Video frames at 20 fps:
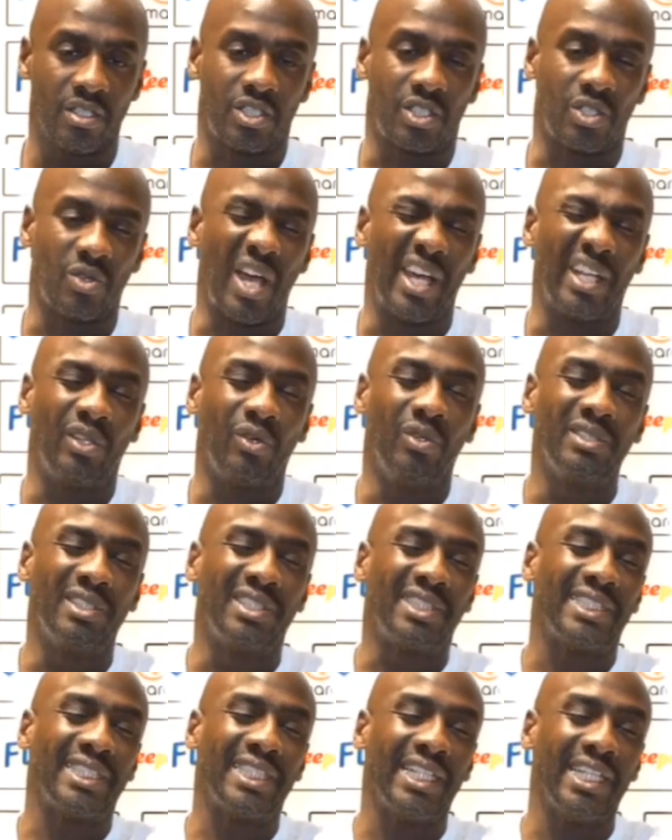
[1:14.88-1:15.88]
So I don't
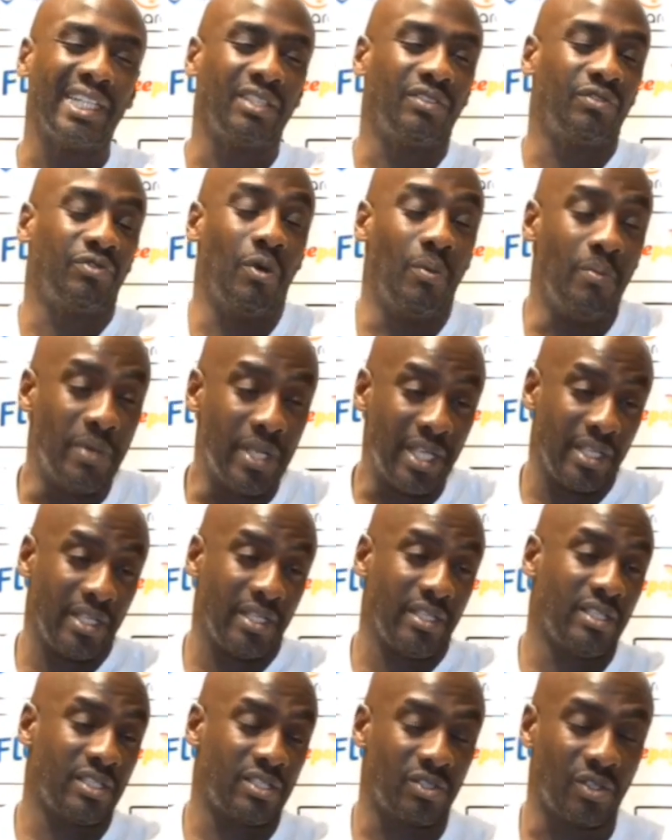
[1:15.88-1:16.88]
see it, for
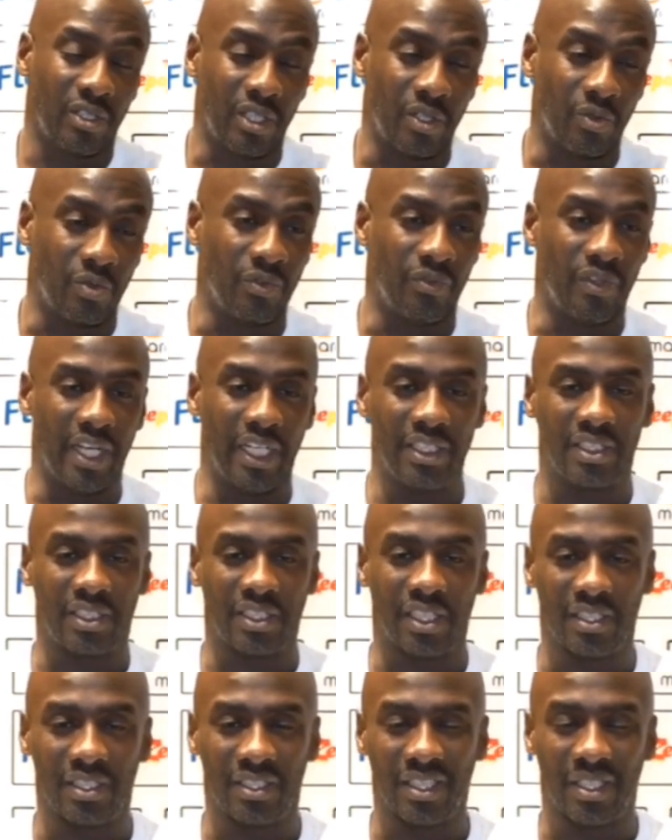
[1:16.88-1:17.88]
me, it's not a
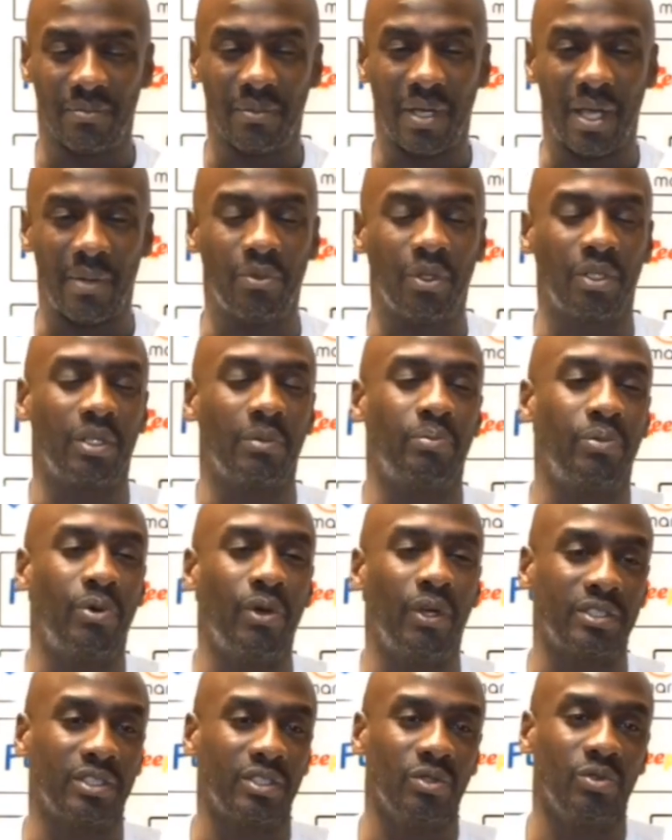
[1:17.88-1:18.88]
revenge, and I'm not a
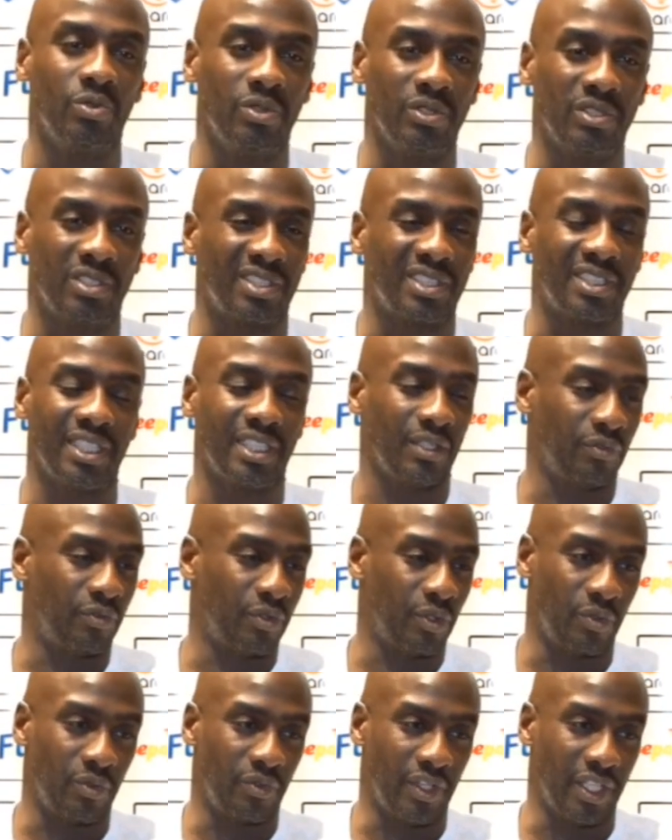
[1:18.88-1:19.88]
person who's seeking
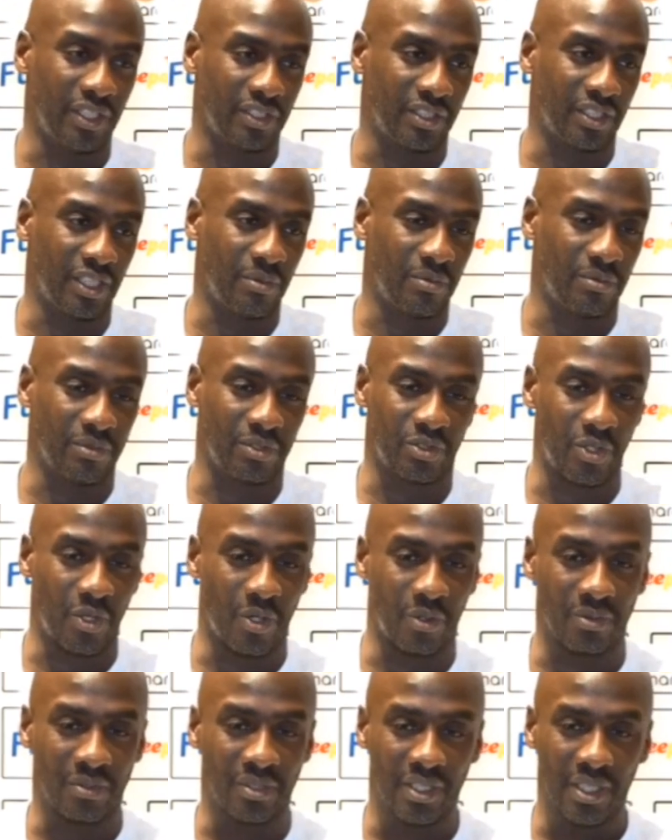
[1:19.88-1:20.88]
for revenge. I'm a
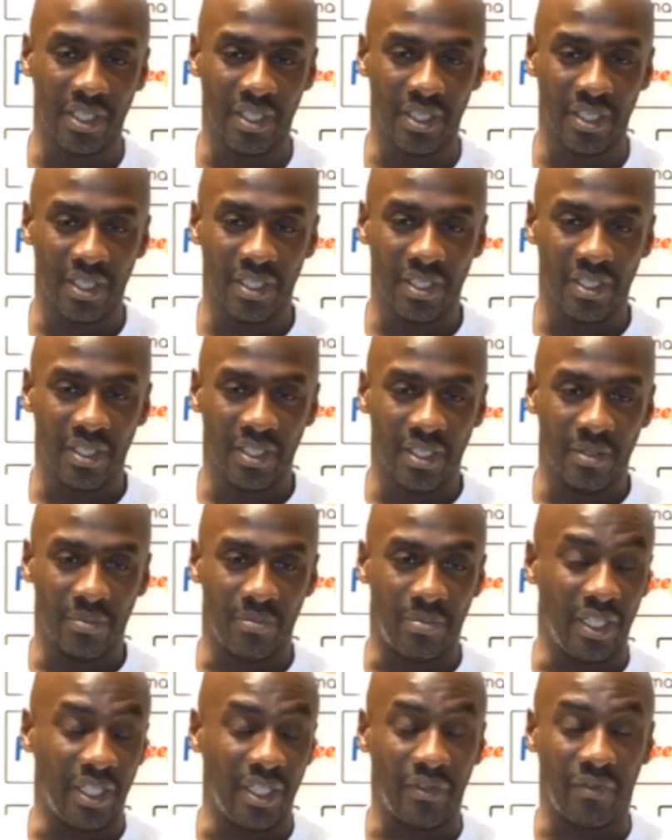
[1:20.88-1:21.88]
strong
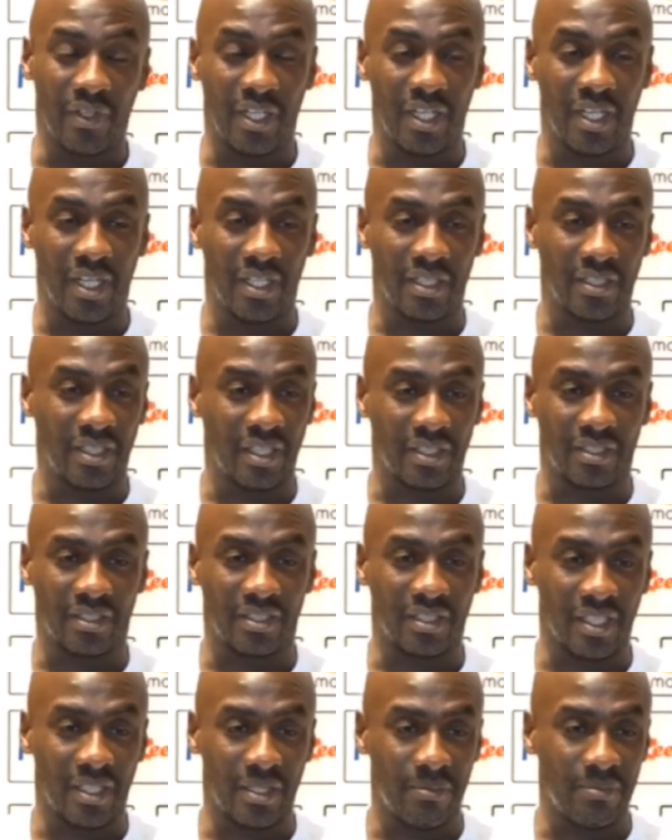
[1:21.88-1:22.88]
believer
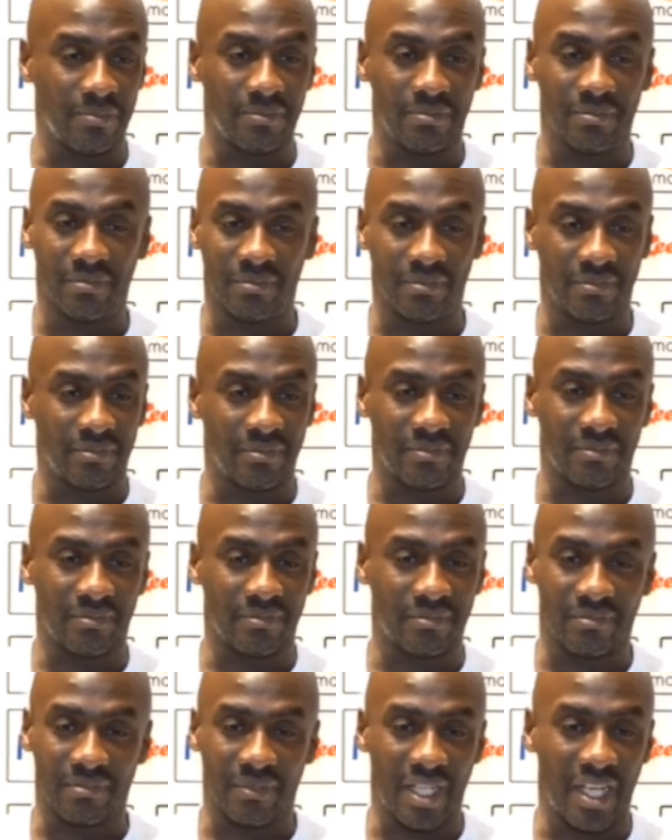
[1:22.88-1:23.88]
that
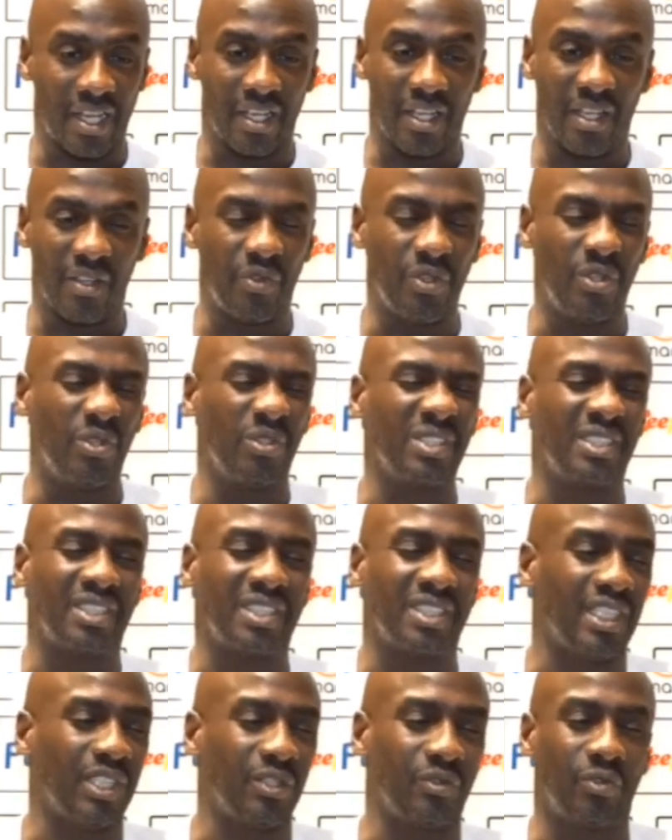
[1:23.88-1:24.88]
if you don't
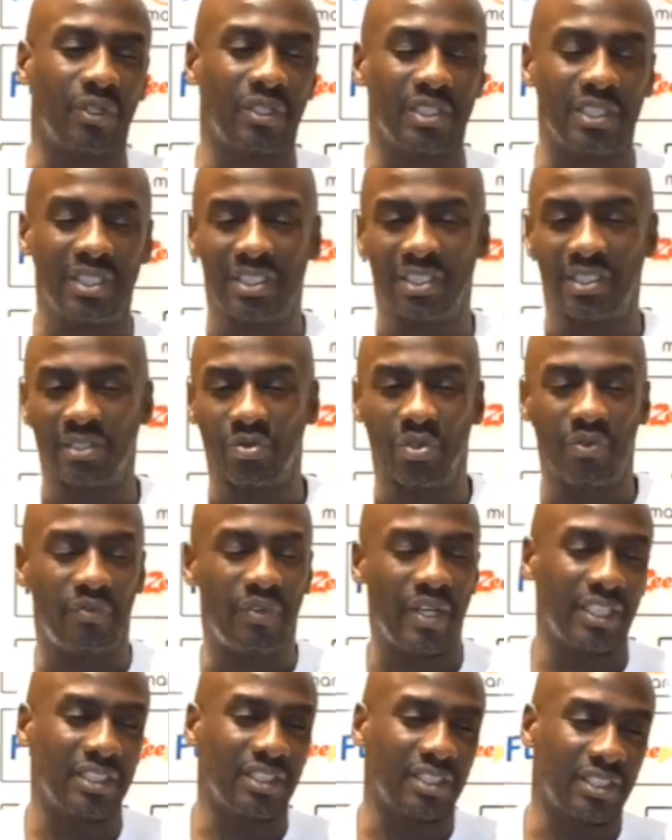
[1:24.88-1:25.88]
seek for these
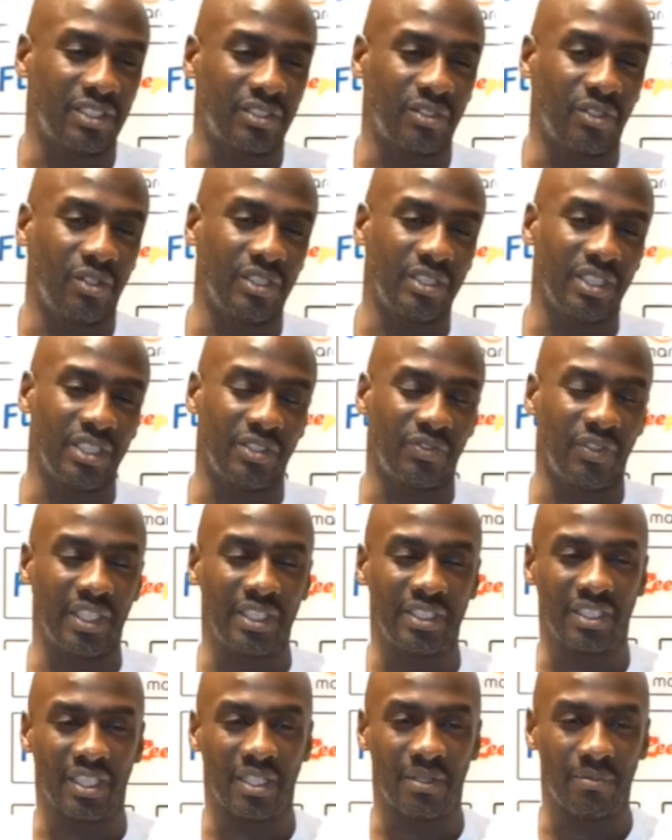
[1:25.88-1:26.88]
revenges and all these
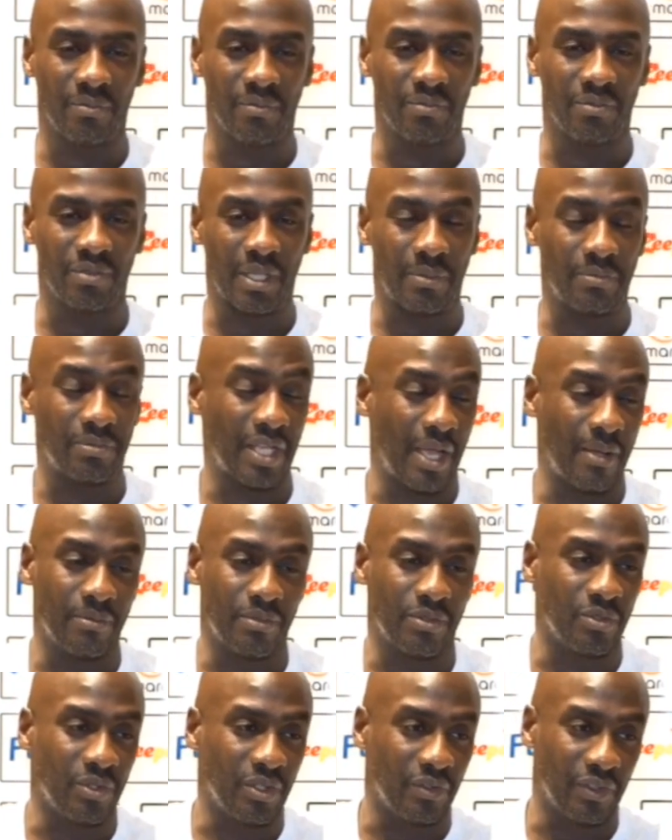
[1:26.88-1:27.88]
things,
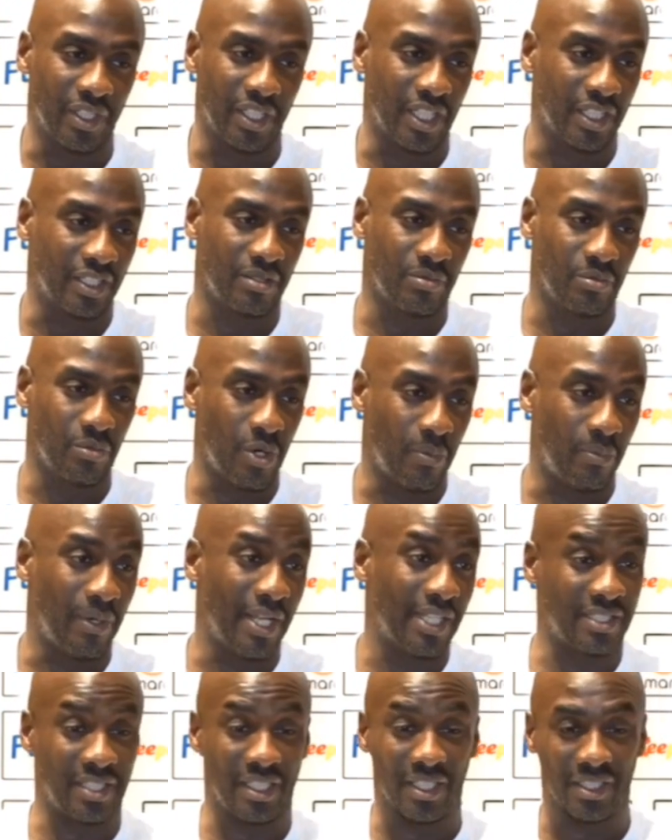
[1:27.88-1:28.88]
sometimes you even get more
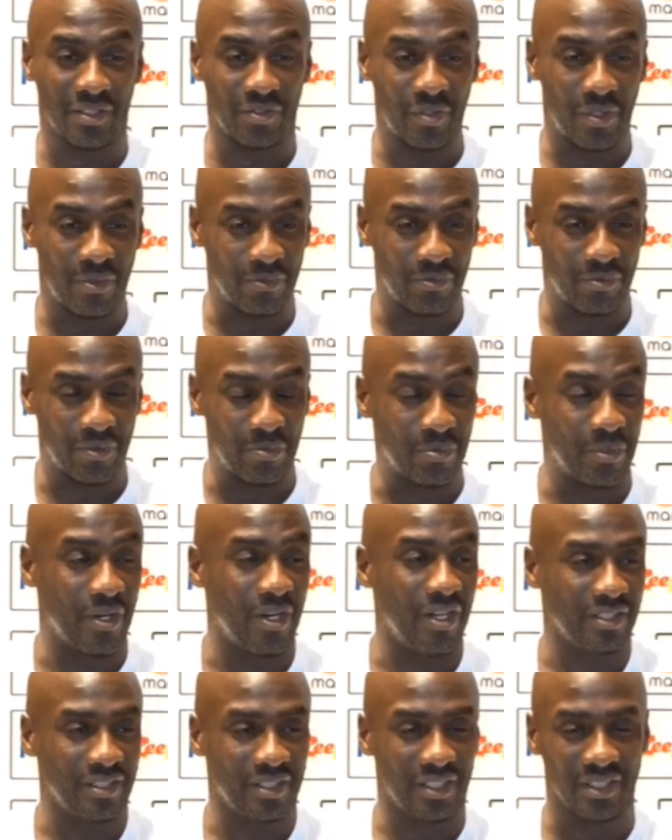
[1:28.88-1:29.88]
blessings from
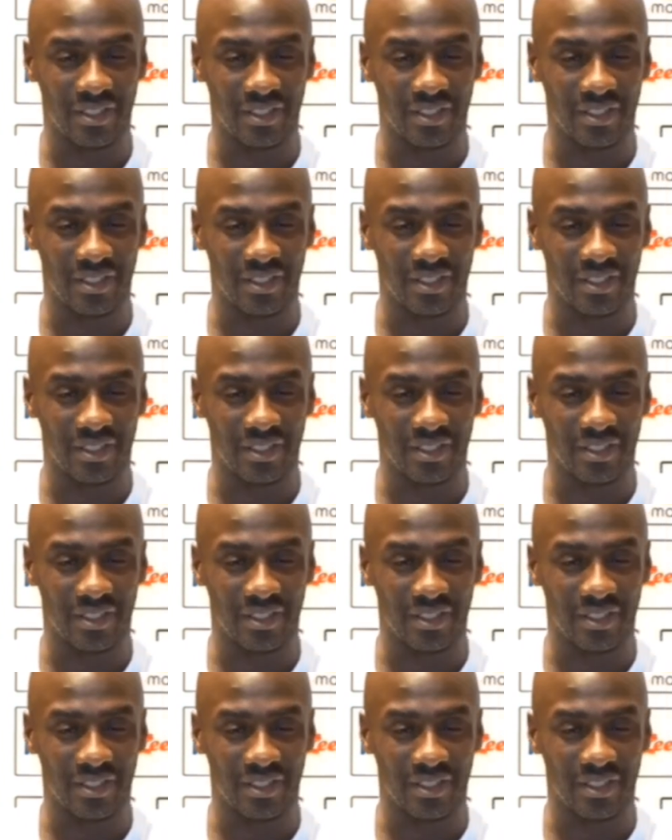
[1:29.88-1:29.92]
God.